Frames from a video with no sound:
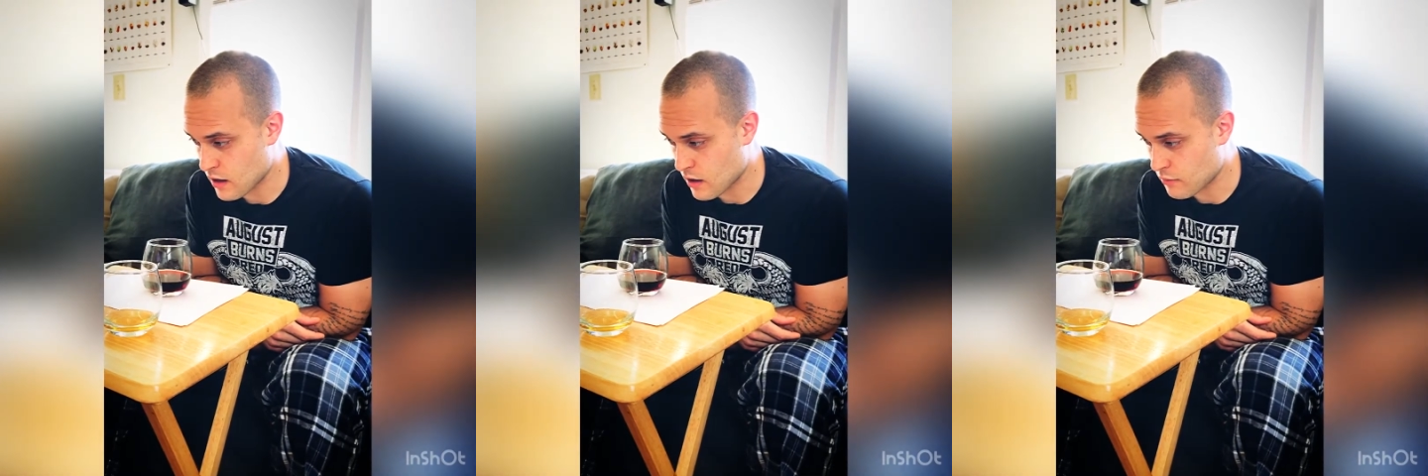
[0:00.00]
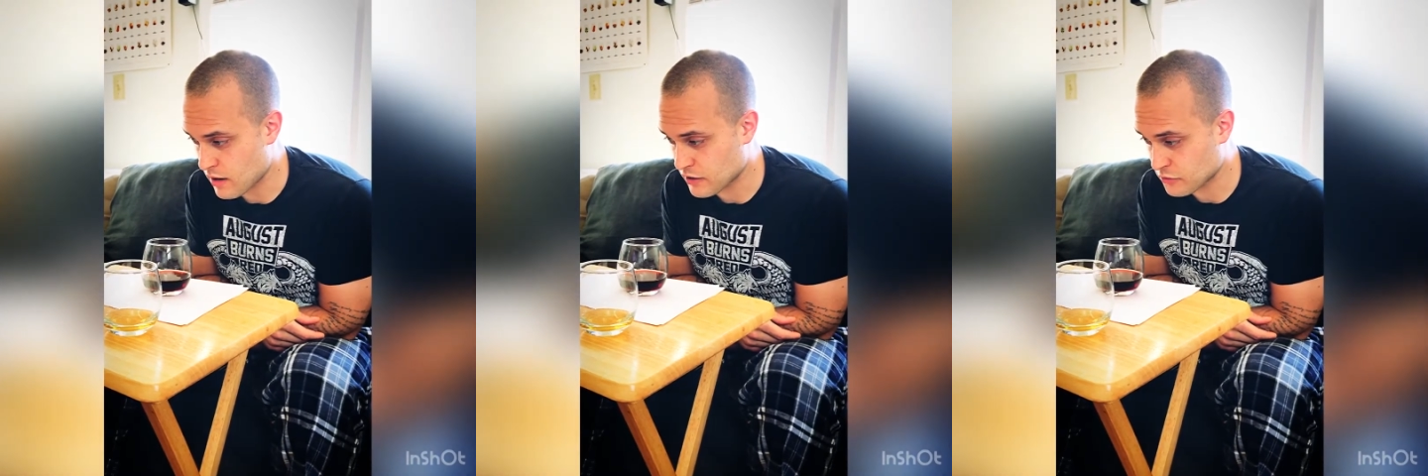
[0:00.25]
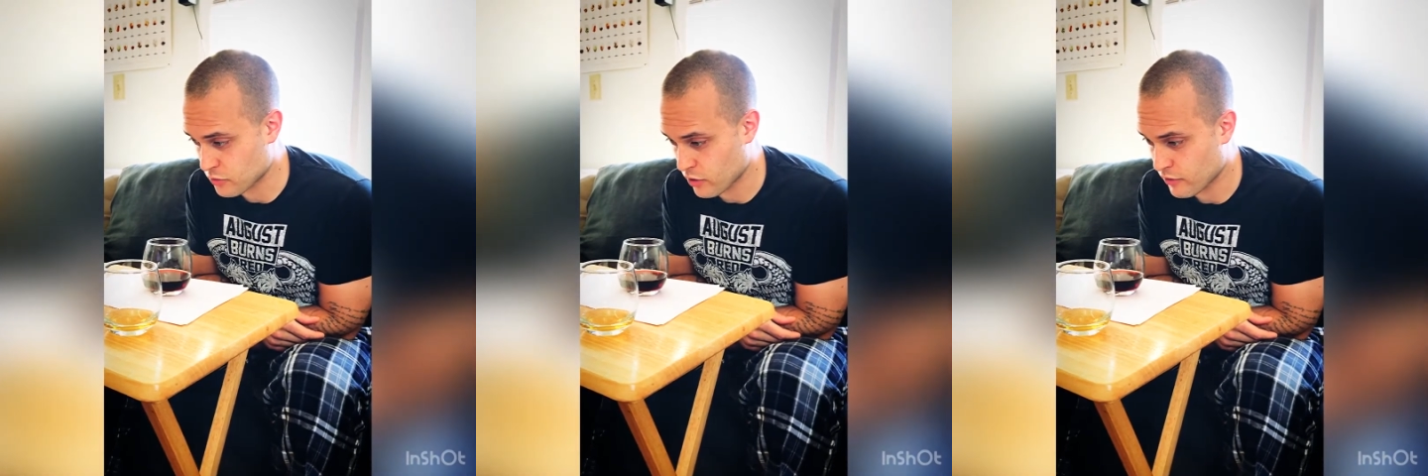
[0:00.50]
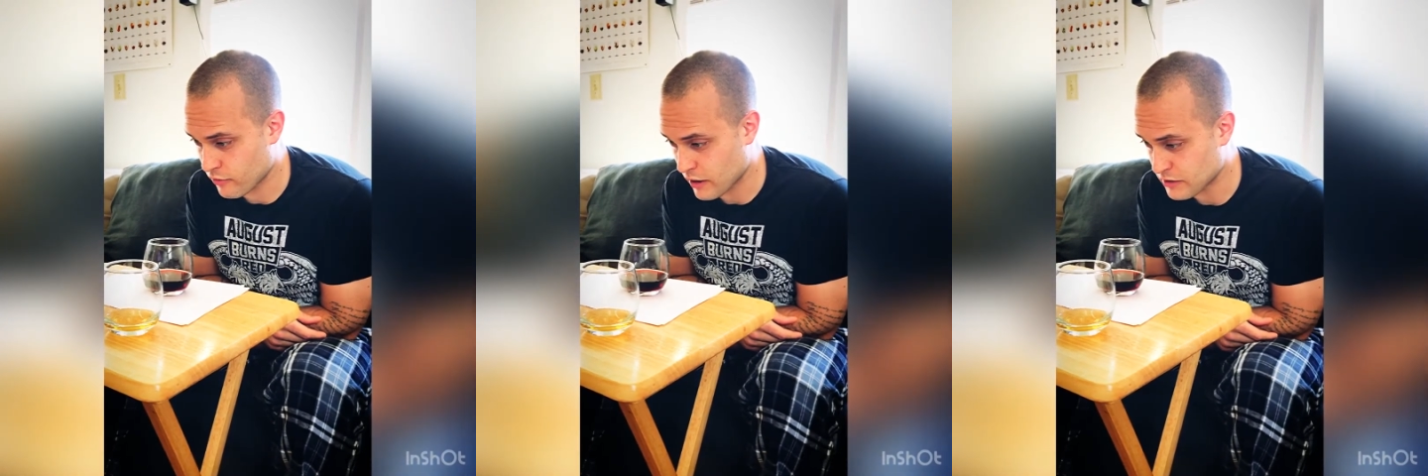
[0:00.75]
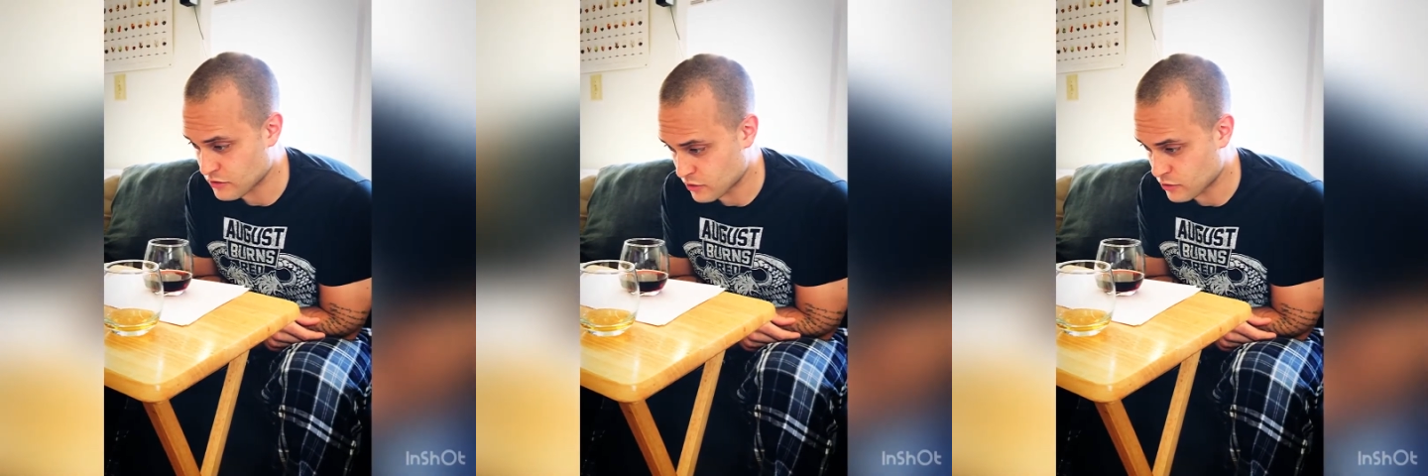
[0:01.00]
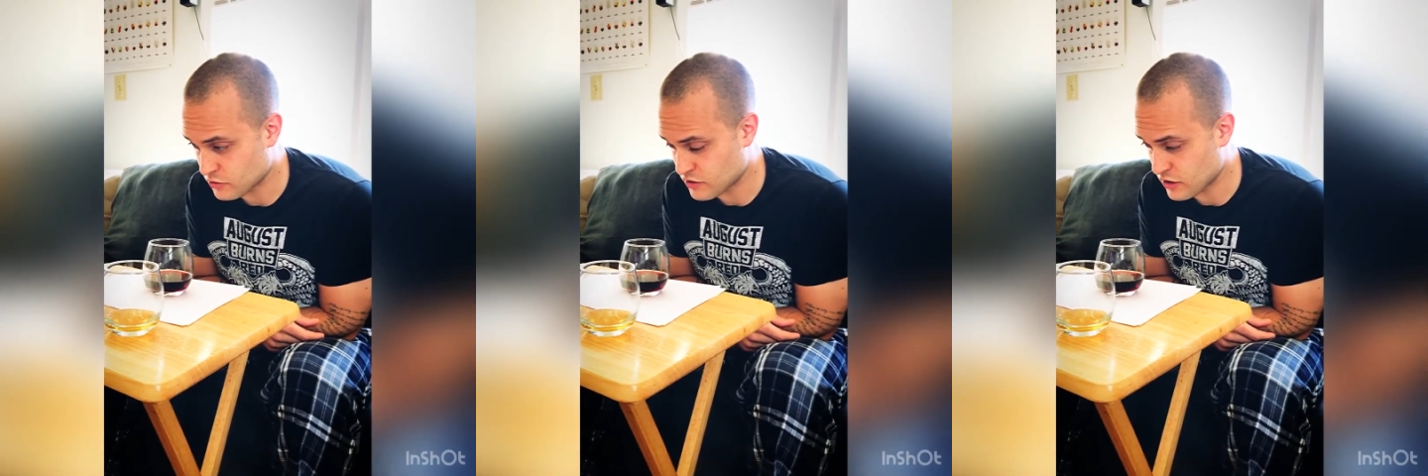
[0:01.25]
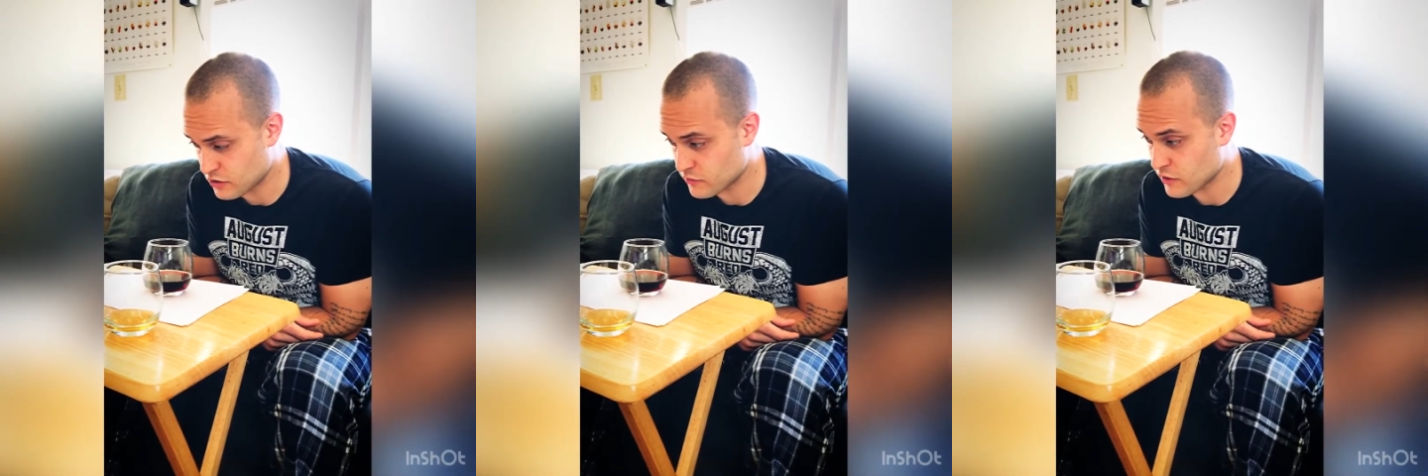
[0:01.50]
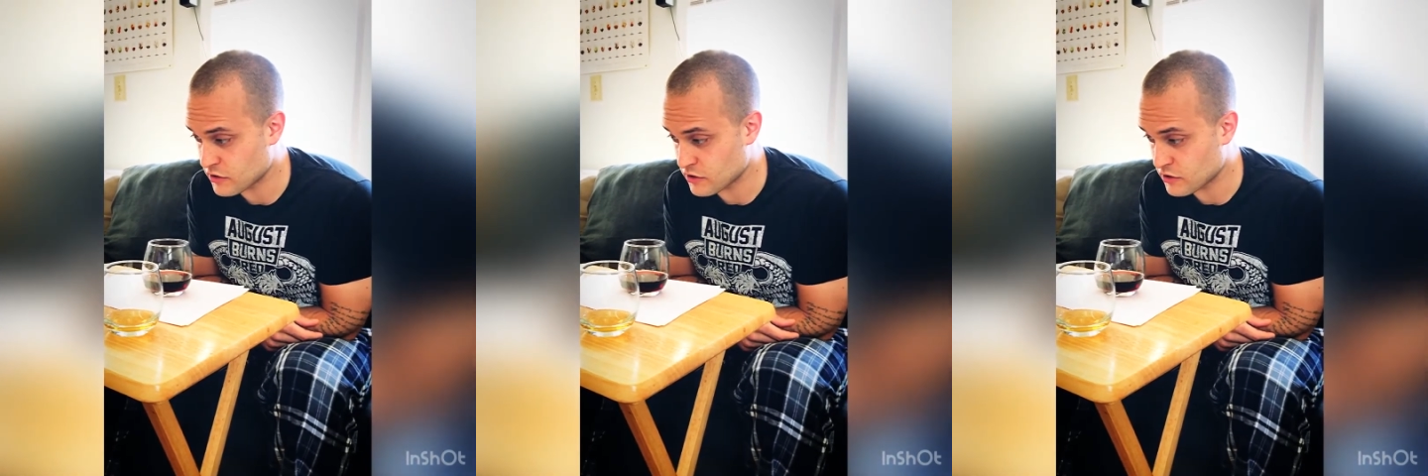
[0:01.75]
Possible great varieties include Sangiovese